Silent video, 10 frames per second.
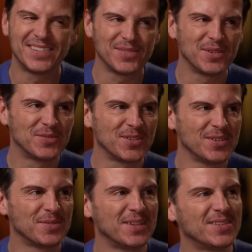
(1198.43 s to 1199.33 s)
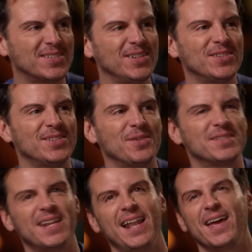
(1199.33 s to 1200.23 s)
It sort of does, but it still does. I
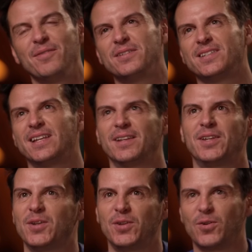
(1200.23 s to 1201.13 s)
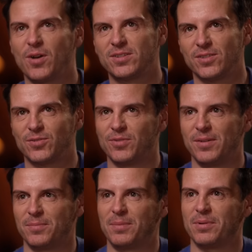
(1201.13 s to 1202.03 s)
was in LA recently, and you know, you're crossing the
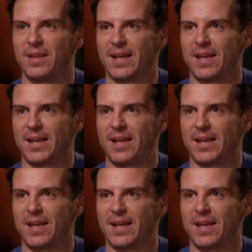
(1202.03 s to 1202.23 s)
street, and people